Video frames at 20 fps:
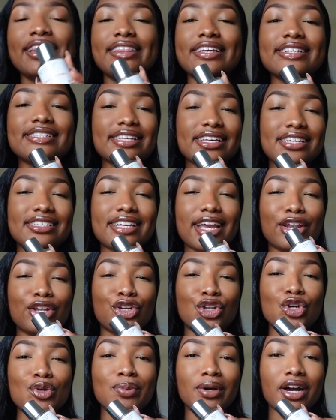This is a
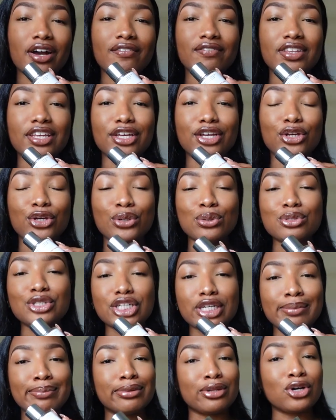dupe of the
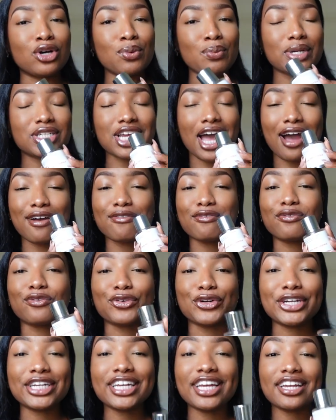Gucci Bloom, which I
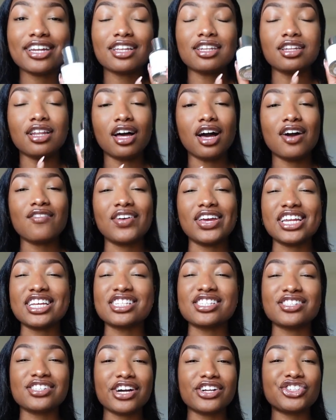freaking love. It
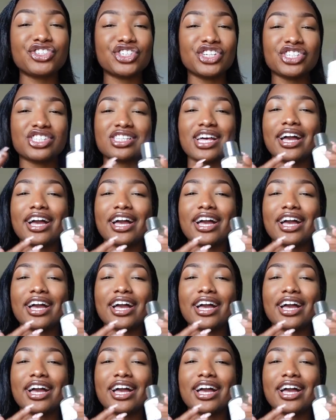is such just